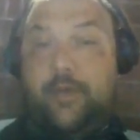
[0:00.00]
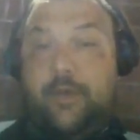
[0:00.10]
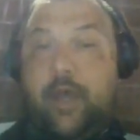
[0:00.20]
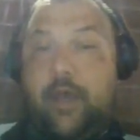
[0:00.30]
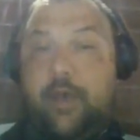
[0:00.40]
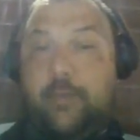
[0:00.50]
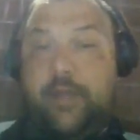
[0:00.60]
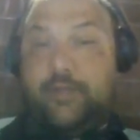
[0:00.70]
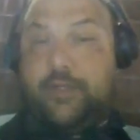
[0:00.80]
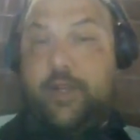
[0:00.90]

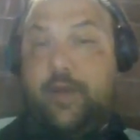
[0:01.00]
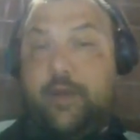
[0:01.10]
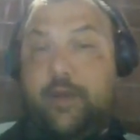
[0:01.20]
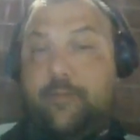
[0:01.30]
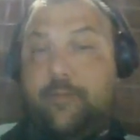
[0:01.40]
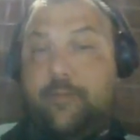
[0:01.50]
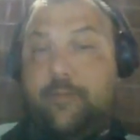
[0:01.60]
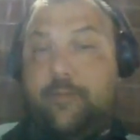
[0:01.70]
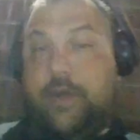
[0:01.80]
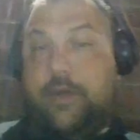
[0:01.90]
imagine
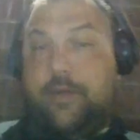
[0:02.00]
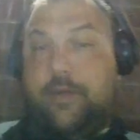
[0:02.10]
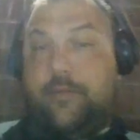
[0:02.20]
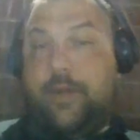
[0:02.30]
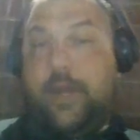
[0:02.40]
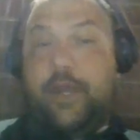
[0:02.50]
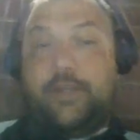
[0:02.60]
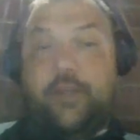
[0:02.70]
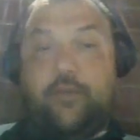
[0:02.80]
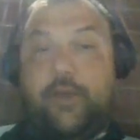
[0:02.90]

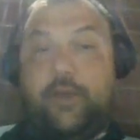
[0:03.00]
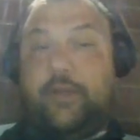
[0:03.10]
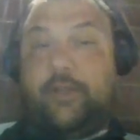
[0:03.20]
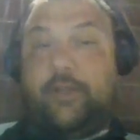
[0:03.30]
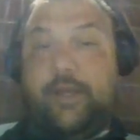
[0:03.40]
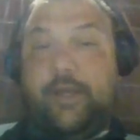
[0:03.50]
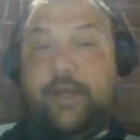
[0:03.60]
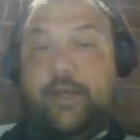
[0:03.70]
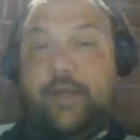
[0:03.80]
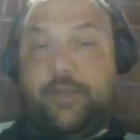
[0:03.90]
AI-generated
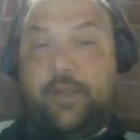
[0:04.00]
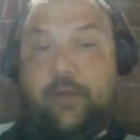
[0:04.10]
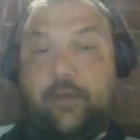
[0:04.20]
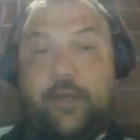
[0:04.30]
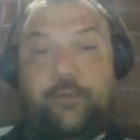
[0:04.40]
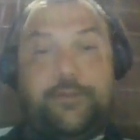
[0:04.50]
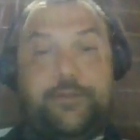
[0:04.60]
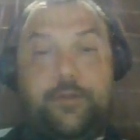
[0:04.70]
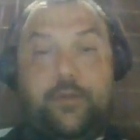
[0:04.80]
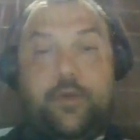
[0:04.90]
landscapes that are able
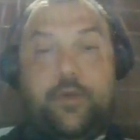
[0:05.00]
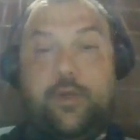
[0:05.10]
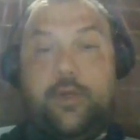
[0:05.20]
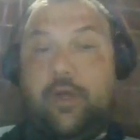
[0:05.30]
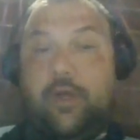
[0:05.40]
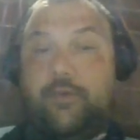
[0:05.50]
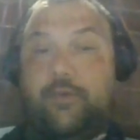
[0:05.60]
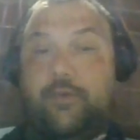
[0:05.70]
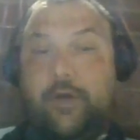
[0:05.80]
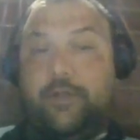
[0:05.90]
to
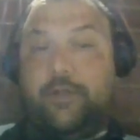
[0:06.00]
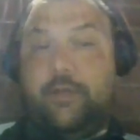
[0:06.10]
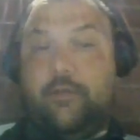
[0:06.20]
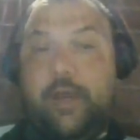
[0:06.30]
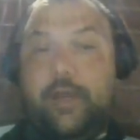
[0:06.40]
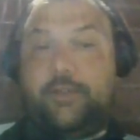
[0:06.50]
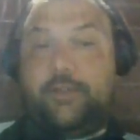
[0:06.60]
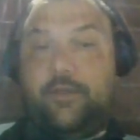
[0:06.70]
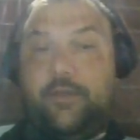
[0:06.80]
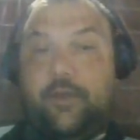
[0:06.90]
respond and interact
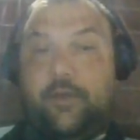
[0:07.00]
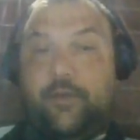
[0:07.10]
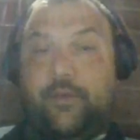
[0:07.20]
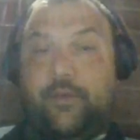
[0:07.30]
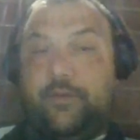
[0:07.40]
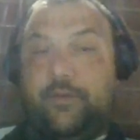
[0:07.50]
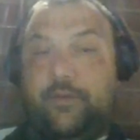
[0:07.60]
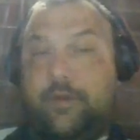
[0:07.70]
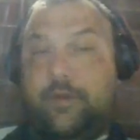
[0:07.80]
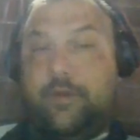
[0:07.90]
with
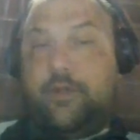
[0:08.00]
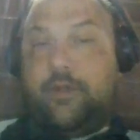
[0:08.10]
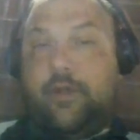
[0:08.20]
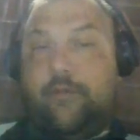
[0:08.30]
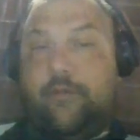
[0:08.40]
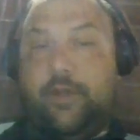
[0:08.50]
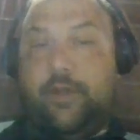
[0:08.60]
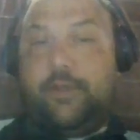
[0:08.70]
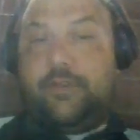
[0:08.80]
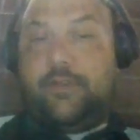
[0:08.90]
user
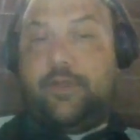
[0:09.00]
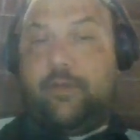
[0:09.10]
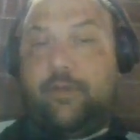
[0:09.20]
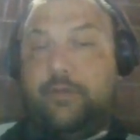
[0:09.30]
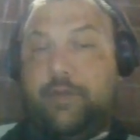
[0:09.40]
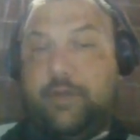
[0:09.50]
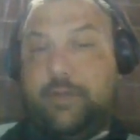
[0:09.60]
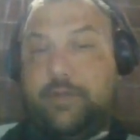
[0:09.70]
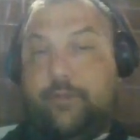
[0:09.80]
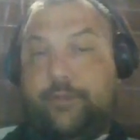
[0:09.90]
feelings, music
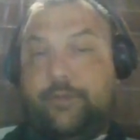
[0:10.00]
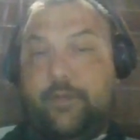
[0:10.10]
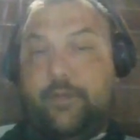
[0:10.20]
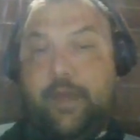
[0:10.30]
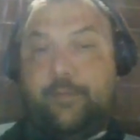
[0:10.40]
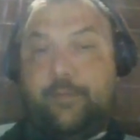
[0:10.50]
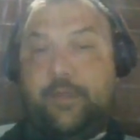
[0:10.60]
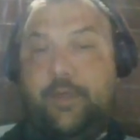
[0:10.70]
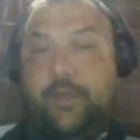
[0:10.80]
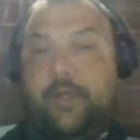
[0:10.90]
that's able to adapt
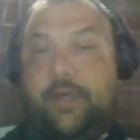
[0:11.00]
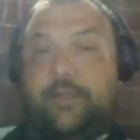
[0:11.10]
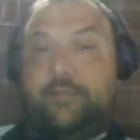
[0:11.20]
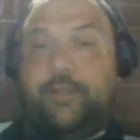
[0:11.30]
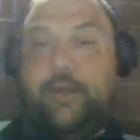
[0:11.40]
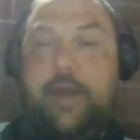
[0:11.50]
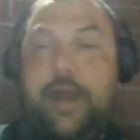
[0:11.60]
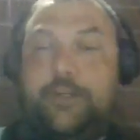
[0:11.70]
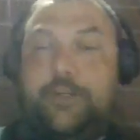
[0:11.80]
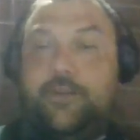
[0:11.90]
to player
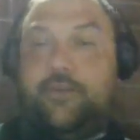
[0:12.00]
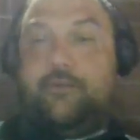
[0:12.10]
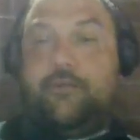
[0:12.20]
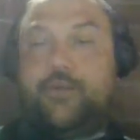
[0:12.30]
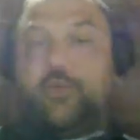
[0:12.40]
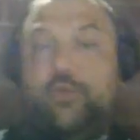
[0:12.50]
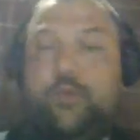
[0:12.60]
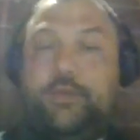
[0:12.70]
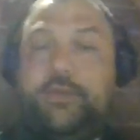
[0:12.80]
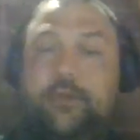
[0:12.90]
actions in a virtual world, the